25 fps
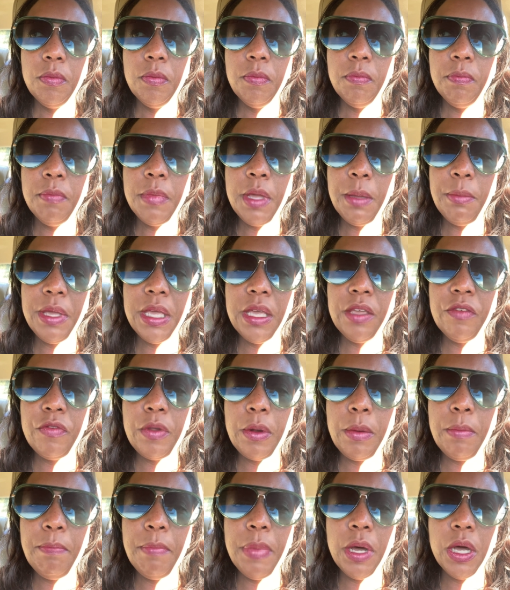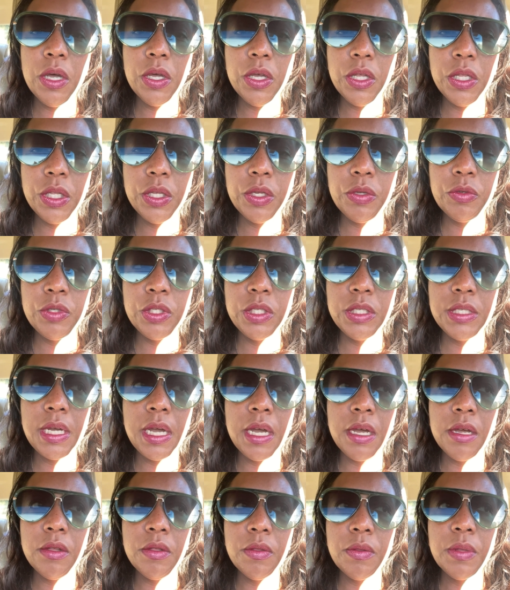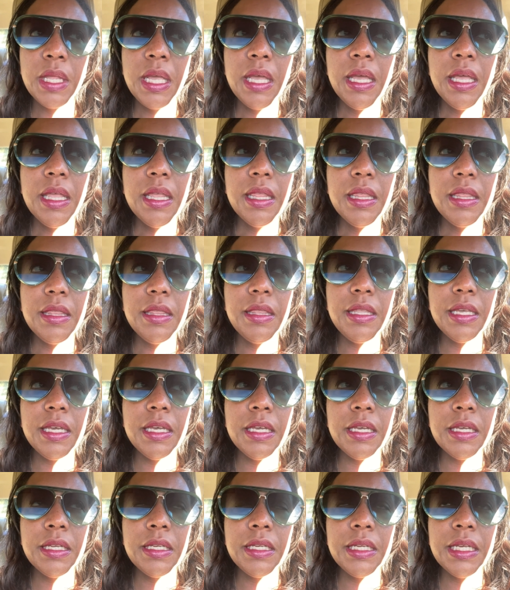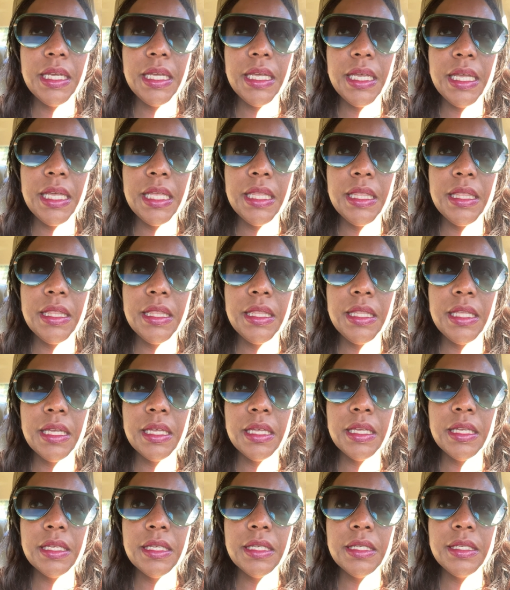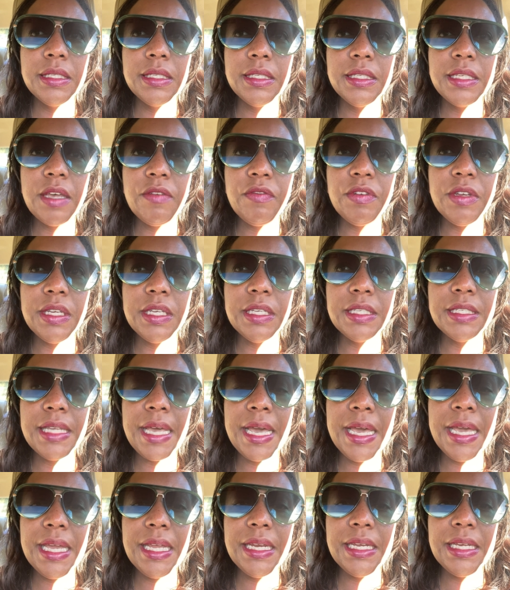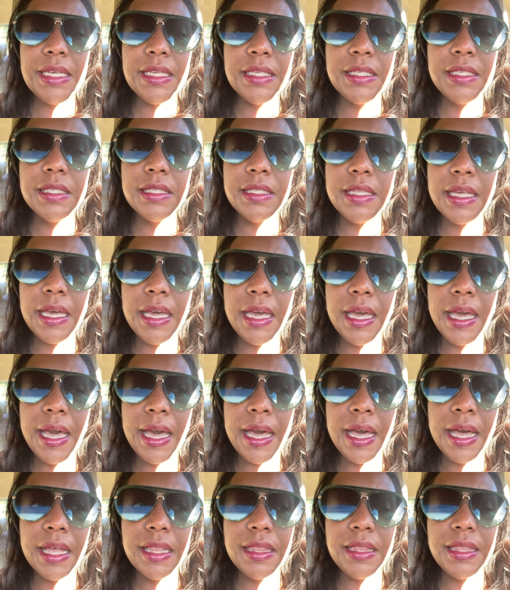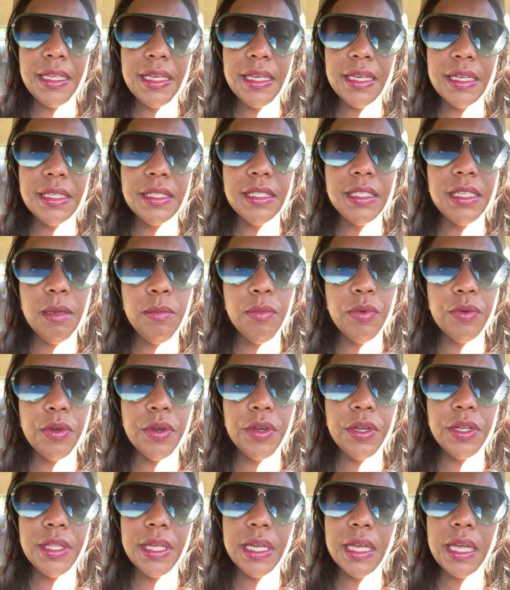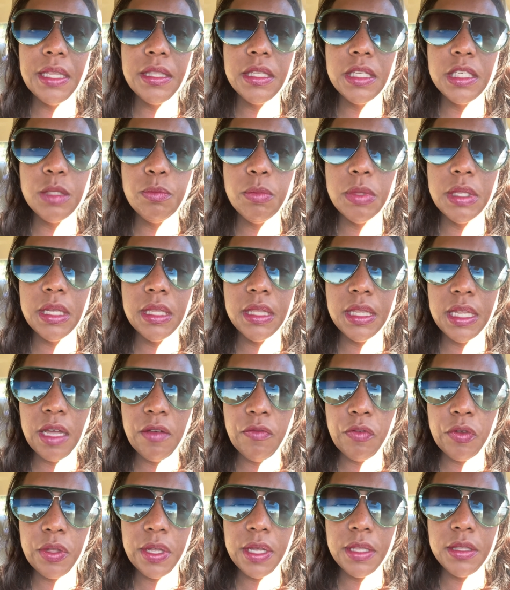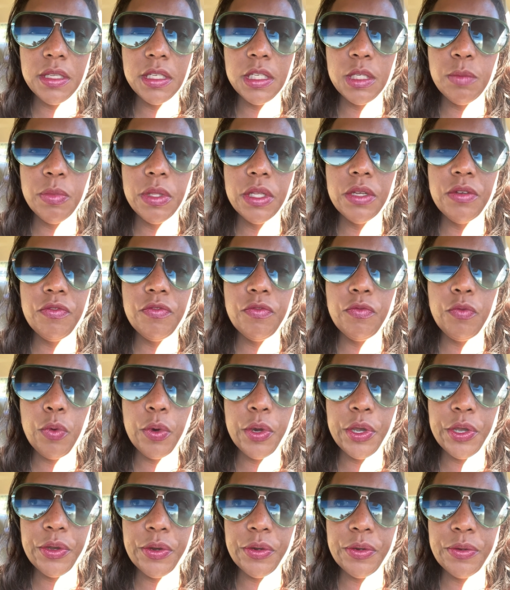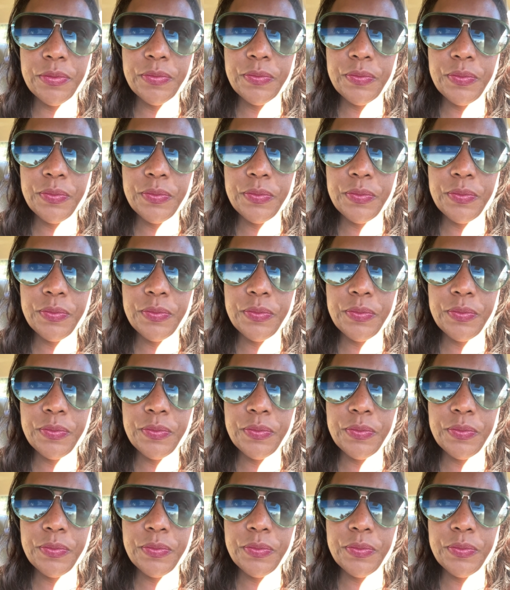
maybe even bungalow style. Then in the 70s, 80s, they had the contemporary. They had the split level and the split foyer.